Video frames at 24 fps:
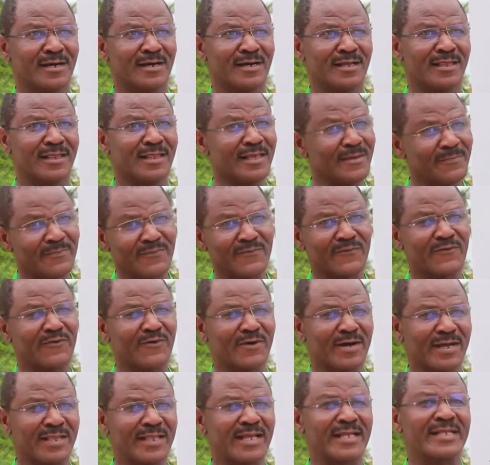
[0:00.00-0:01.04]
leap
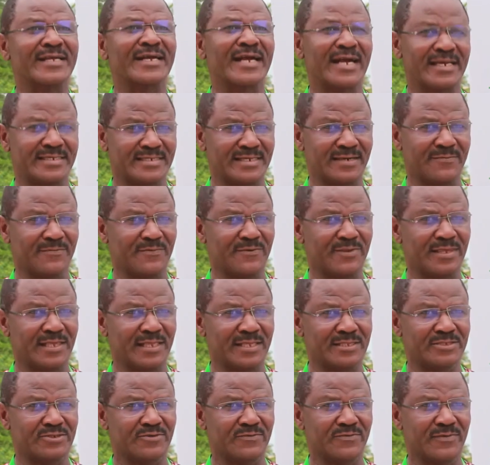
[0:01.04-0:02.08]
forward and catch up with the
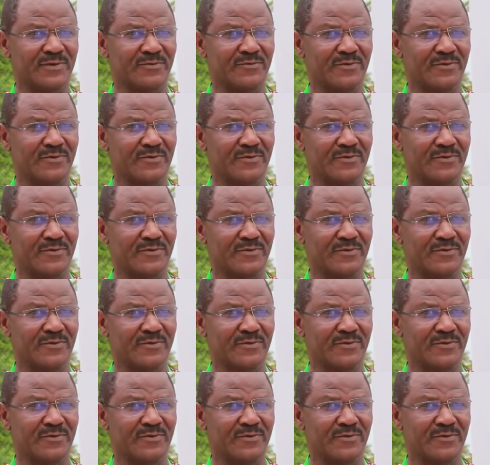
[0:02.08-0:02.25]
rest of the